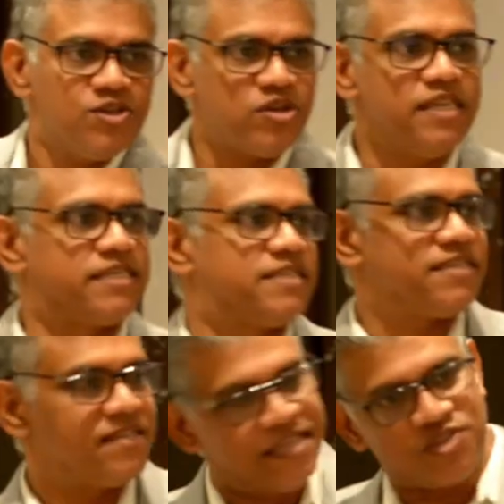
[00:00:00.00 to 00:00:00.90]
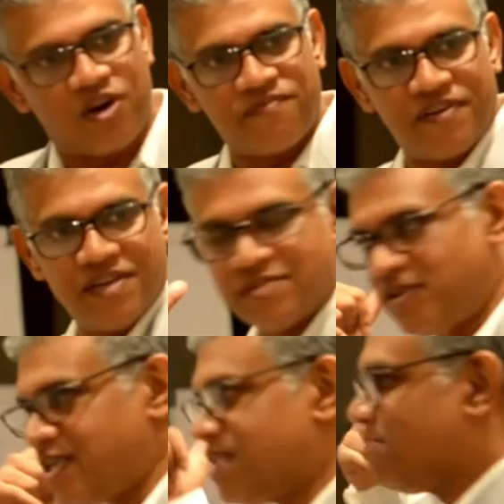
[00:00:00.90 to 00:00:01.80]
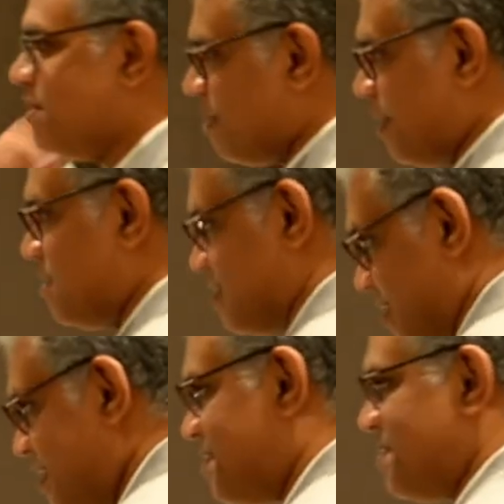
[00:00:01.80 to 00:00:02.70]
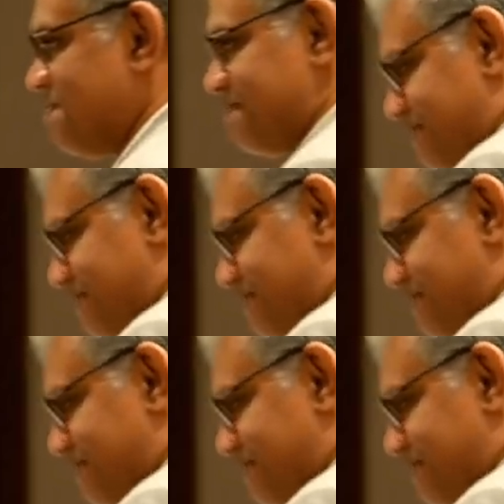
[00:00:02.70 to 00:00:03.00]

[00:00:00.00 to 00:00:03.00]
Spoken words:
So this conference was at the BMICH,